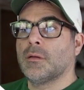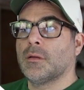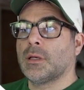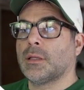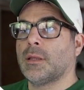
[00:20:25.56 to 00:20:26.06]

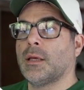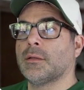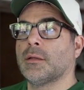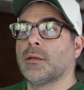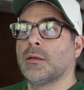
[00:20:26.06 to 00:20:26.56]
like
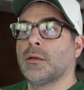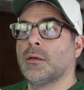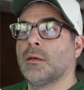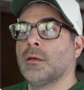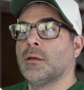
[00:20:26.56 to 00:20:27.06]
vent.
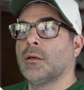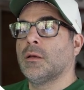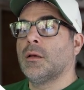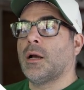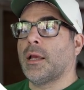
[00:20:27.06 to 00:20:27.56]

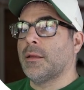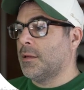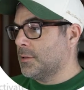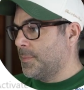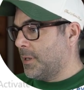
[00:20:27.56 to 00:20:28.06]
Okay, that
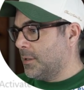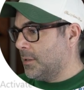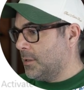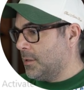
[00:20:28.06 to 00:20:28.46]
looks better.